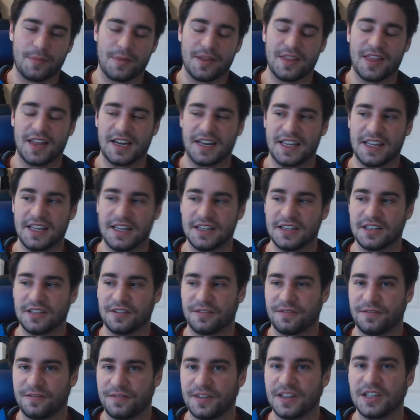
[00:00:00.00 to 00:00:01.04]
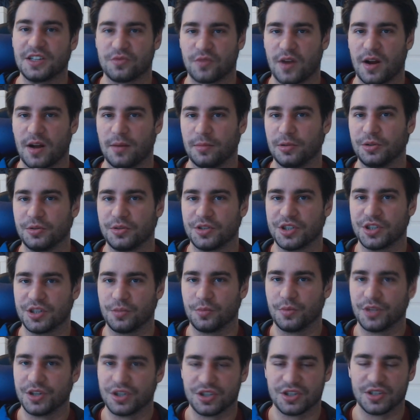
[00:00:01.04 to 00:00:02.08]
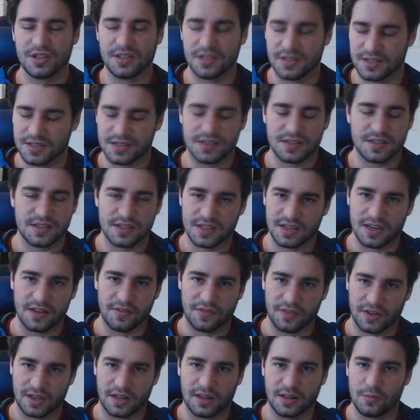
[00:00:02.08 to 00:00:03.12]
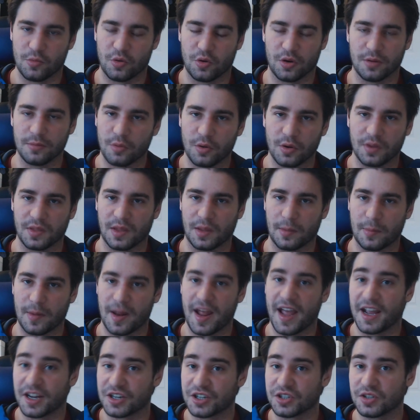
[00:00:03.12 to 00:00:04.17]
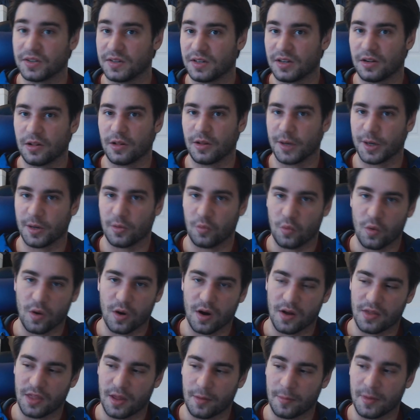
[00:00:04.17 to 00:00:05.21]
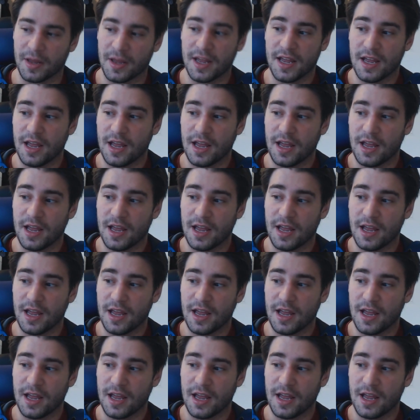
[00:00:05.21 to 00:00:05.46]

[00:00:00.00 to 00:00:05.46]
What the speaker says: and then he defeats Rob Lucci, which is significantly more important than actually declaring war on them.